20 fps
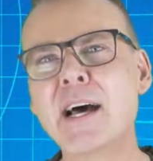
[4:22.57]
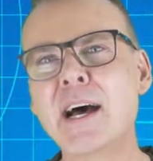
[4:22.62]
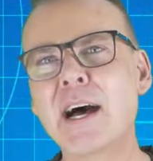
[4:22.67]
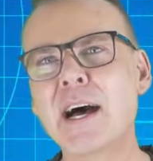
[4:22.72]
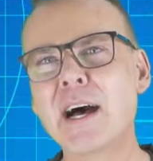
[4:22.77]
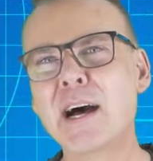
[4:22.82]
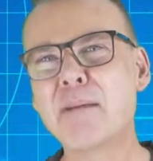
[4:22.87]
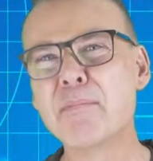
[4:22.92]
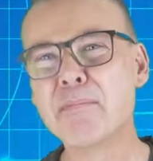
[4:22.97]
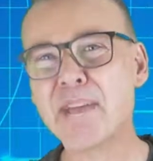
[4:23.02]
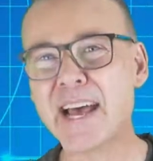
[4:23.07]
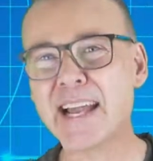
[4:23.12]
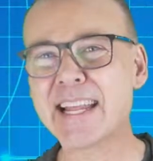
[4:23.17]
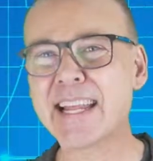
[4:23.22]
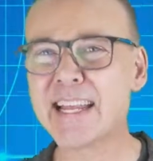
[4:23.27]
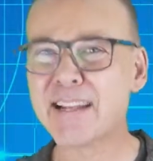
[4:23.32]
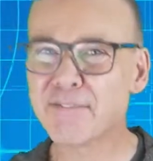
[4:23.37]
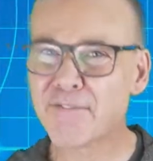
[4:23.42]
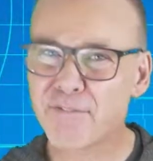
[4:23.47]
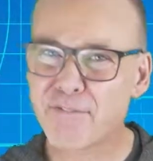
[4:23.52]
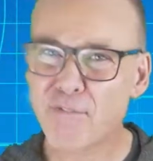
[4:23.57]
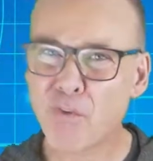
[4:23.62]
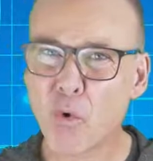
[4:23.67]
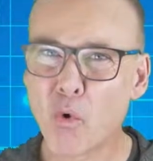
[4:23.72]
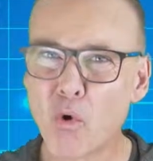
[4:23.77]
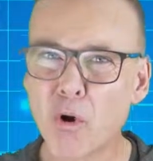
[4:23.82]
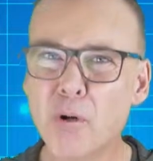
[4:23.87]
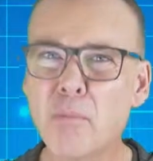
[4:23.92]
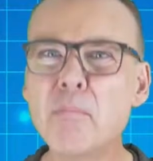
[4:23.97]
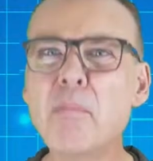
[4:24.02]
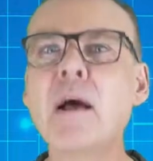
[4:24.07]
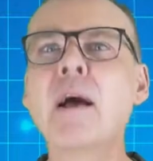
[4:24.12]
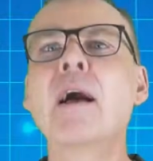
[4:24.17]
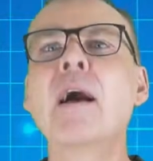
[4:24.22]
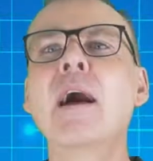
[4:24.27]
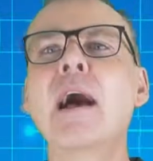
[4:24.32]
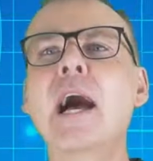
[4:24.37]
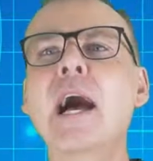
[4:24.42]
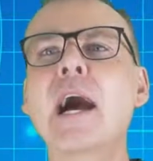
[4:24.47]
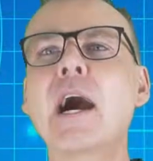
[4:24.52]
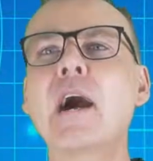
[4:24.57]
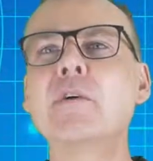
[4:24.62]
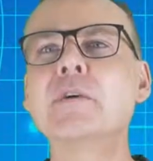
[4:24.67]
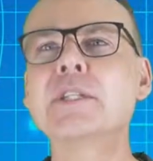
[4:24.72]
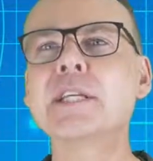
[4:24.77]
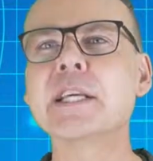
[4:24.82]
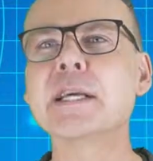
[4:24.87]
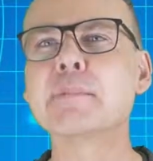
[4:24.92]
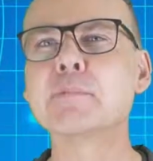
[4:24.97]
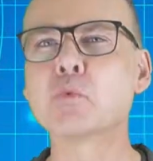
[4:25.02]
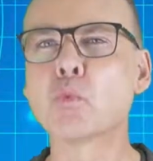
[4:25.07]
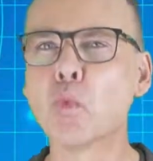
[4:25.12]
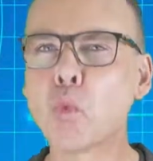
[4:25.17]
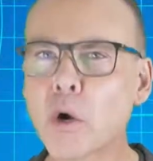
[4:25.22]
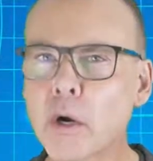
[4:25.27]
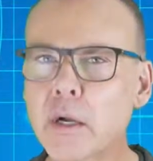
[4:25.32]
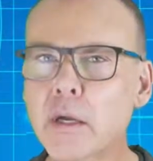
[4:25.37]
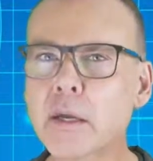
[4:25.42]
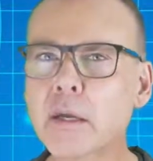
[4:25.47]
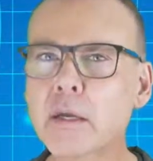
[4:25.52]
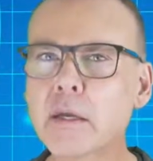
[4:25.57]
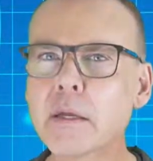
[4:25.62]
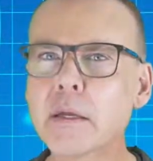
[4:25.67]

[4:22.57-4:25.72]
that inform how teams work,